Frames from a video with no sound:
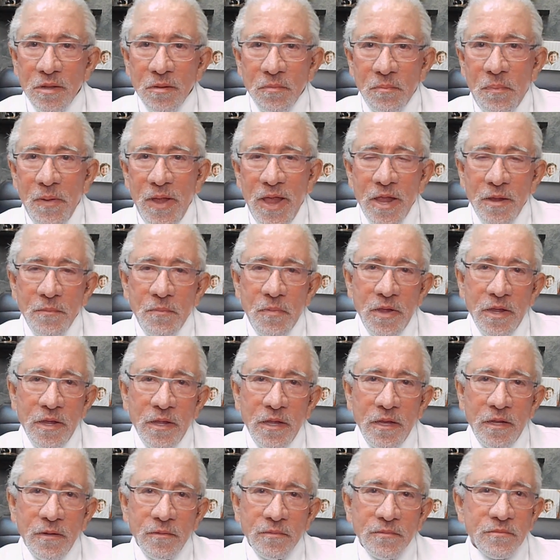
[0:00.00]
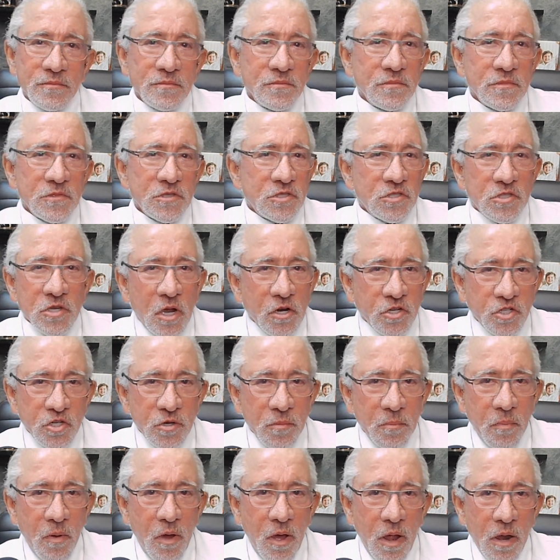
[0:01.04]
baby
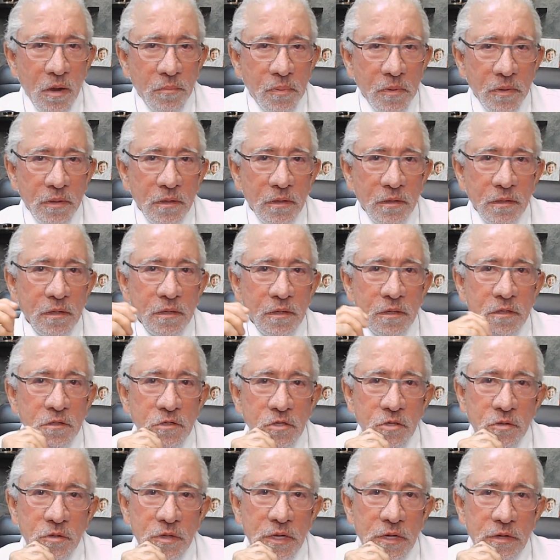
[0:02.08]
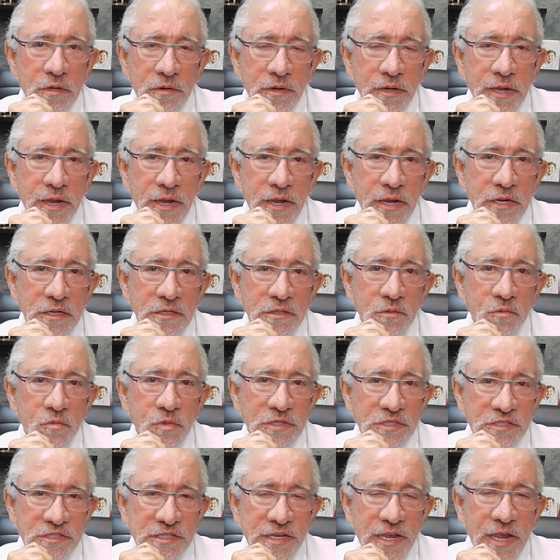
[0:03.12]
suction bulb to irrigate
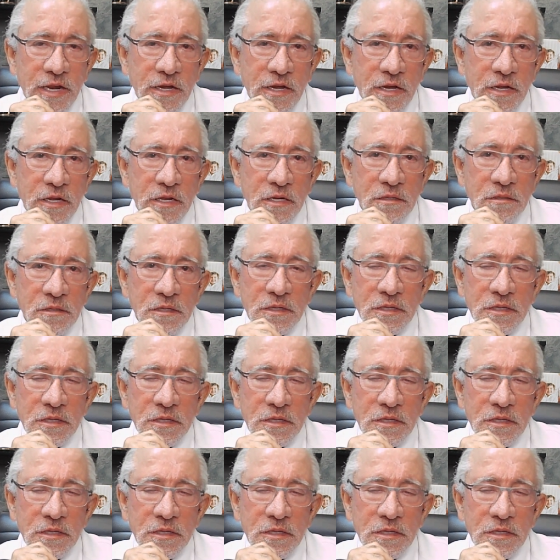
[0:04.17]
with saline,